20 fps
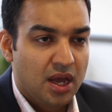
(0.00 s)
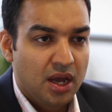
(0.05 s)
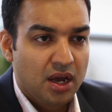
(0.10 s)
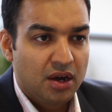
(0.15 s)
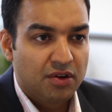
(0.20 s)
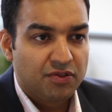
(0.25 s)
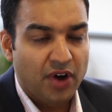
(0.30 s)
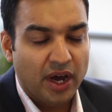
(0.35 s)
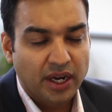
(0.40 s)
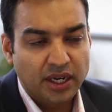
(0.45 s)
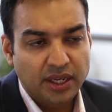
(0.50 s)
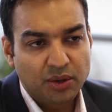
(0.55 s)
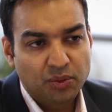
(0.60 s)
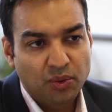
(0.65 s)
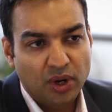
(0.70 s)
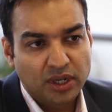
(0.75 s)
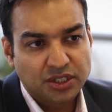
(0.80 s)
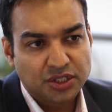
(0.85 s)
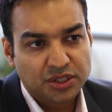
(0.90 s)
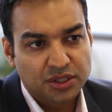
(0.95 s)
Finally, I
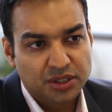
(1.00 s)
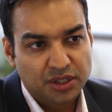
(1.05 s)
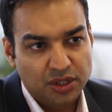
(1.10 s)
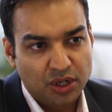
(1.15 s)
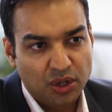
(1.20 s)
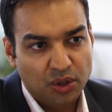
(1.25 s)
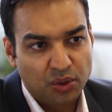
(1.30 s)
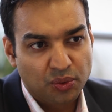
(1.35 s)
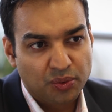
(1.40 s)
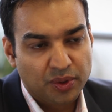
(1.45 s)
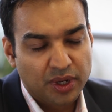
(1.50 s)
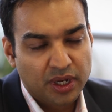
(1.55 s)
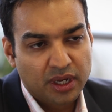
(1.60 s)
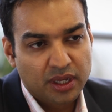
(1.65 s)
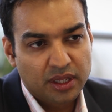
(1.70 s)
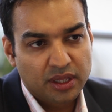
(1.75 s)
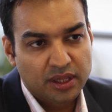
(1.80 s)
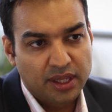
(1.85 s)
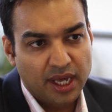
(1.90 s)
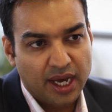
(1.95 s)
want you to know
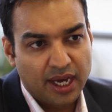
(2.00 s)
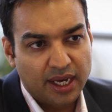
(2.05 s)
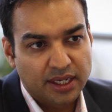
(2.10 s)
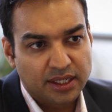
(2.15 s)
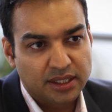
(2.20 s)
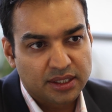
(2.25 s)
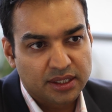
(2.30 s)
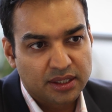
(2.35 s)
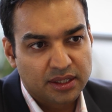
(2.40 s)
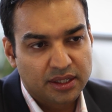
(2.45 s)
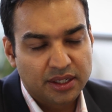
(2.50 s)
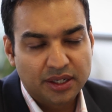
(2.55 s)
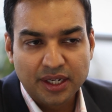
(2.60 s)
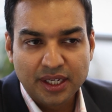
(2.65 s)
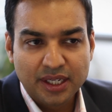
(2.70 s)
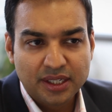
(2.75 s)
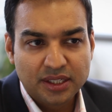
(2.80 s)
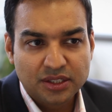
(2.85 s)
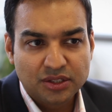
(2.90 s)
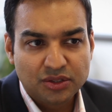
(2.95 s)
that there
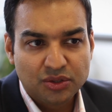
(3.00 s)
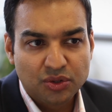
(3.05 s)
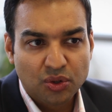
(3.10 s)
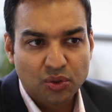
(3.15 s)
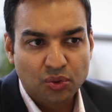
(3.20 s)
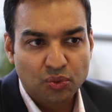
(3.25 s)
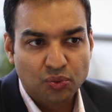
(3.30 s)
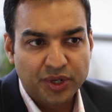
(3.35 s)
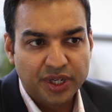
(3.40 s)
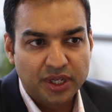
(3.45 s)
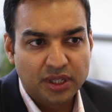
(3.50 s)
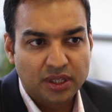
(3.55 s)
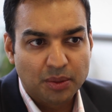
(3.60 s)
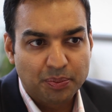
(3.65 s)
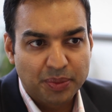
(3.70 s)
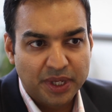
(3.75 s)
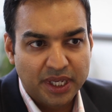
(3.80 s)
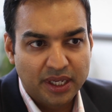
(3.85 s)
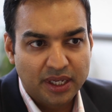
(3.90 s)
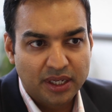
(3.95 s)
is no real
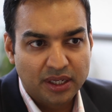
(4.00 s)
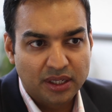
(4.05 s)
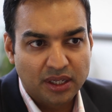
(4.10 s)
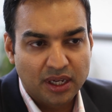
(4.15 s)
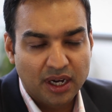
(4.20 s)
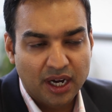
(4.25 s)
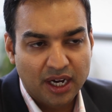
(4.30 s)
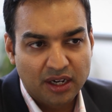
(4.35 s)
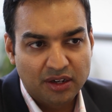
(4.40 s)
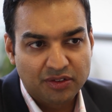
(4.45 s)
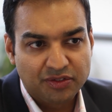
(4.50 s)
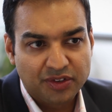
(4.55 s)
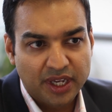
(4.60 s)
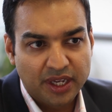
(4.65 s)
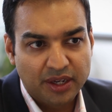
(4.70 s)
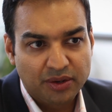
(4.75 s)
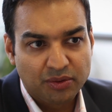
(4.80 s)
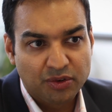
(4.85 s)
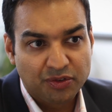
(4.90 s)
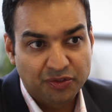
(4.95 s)
appeal of
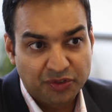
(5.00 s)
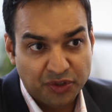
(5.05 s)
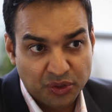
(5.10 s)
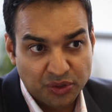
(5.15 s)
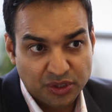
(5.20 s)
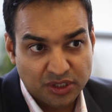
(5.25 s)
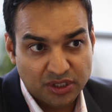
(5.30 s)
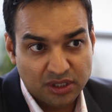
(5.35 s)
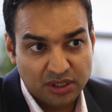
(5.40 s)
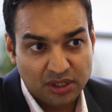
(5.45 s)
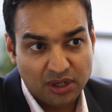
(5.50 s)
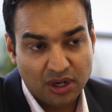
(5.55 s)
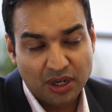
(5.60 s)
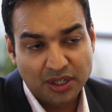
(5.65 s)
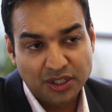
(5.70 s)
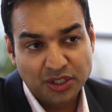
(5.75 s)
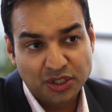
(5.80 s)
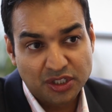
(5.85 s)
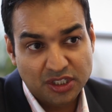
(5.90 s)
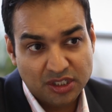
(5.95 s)
a refusal
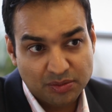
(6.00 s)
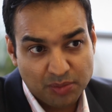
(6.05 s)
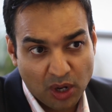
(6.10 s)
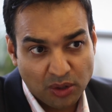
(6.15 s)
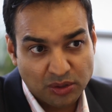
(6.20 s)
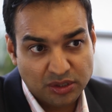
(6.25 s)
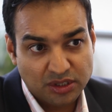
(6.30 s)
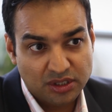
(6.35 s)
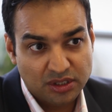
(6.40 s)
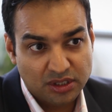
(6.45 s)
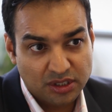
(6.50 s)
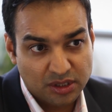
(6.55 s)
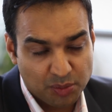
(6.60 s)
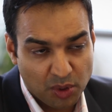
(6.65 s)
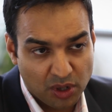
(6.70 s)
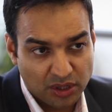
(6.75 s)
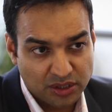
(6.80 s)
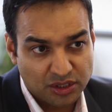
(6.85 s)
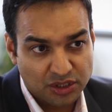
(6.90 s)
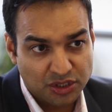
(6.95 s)
on your spousal
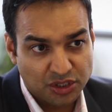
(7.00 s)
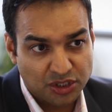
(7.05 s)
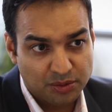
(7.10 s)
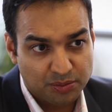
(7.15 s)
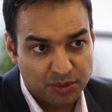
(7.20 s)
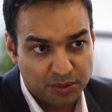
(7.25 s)
sponsorship